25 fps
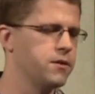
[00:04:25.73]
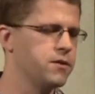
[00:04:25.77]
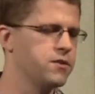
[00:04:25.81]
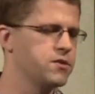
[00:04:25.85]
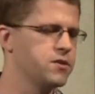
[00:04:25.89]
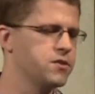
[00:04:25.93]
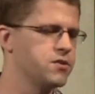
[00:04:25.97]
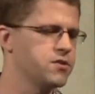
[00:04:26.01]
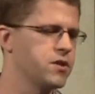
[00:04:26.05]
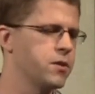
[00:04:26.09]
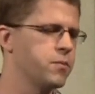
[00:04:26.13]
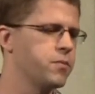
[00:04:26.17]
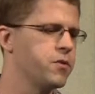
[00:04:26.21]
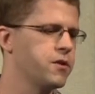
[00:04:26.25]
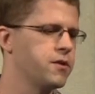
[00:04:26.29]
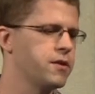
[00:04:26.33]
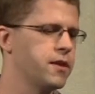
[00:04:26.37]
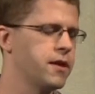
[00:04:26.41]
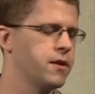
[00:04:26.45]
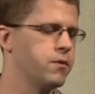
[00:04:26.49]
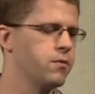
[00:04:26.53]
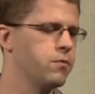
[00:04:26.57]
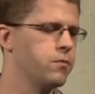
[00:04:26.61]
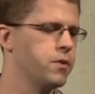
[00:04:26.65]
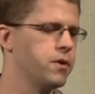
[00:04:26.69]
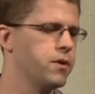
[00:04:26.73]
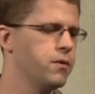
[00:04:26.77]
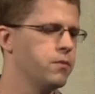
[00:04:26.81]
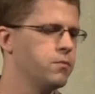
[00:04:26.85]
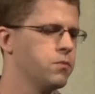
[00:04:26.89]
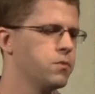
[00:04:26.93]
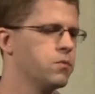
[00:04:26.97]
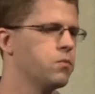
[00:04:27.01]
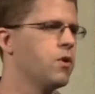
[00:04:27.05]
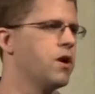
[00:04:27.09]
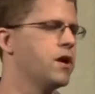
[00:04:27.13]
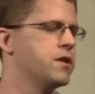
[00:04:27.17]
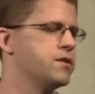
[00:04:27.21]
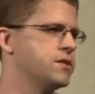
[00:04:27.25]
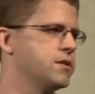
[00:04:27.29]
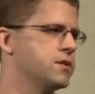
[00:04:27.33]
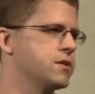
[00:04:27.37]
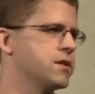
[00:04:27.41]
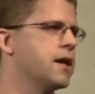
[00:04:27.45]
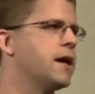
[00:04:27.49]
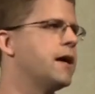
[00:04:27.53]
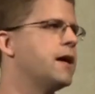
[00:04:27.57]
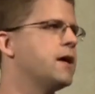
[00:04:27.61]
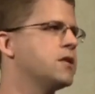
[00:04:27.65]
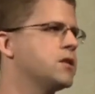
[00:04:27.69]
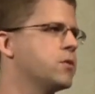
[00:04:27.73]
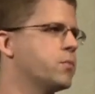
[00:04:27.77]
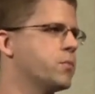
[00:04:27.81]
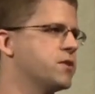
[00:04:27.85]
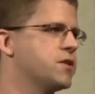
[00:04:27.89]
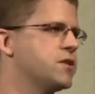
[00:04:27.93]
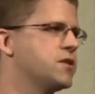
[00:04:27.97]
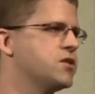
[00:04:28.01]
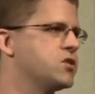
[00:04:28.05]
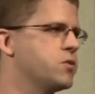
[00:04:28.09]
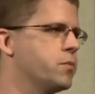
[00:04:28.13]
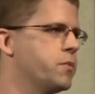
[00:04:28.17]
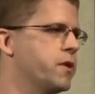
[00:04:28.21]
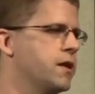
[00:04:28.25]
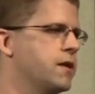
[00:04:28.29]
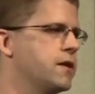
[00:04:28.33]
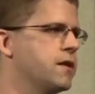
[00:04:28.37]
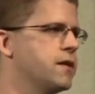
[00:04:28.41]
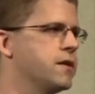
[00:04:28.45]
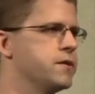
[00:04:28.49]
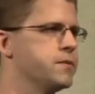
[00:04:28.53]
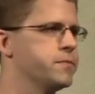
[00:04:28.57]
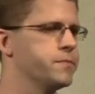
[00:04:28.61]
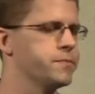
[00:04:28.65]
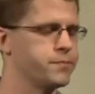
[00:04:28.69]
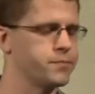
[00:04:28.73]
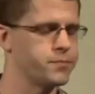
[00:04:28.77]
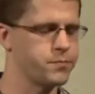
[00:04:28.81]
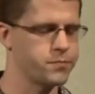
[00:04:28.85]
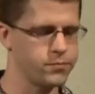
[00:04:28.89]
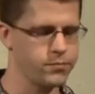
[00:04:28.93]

is this something that we would want to participate in?